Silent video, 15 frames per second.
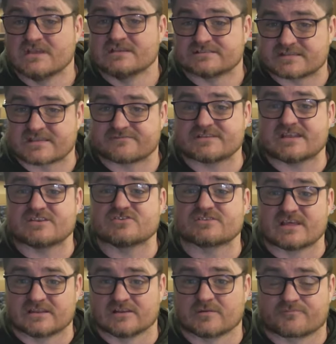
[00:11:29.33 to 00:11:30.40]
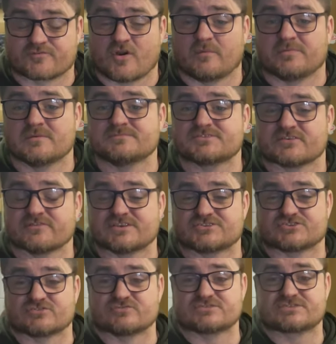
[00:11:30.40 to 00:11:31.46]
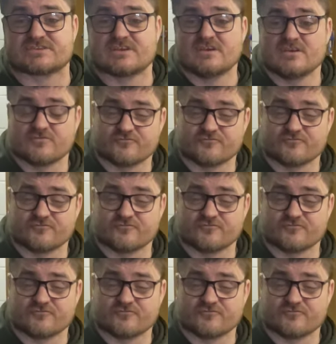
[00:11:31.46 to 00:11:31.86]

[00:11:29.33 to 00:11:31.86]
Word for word: see if there's any other little problems or issues,